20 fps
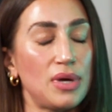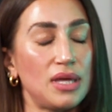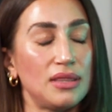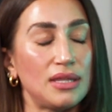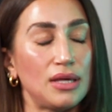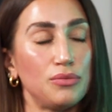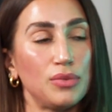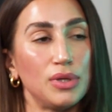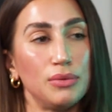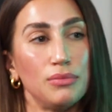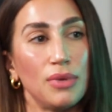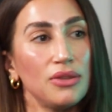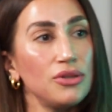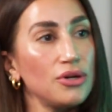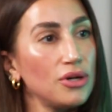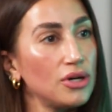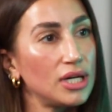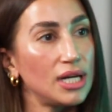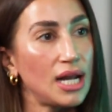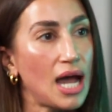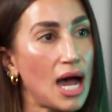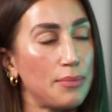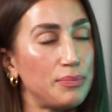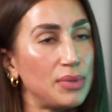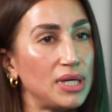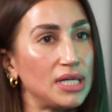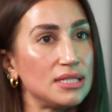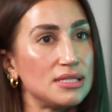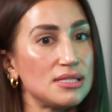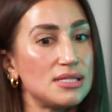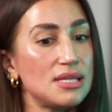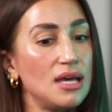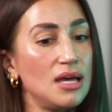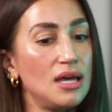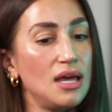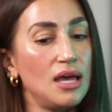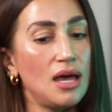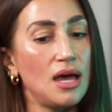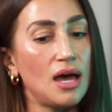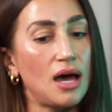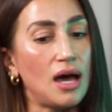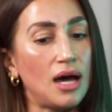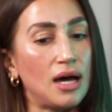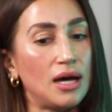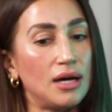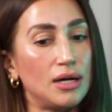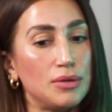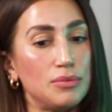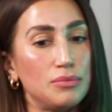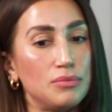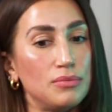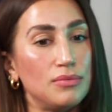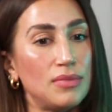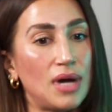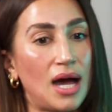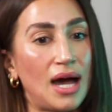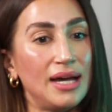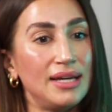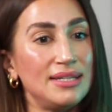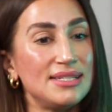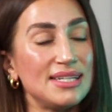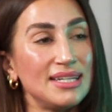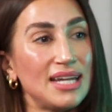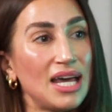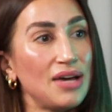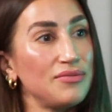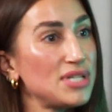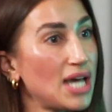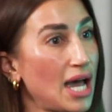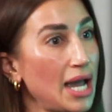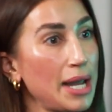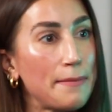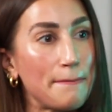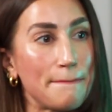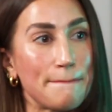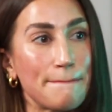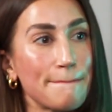And then when motherhood happened, I didn't have time.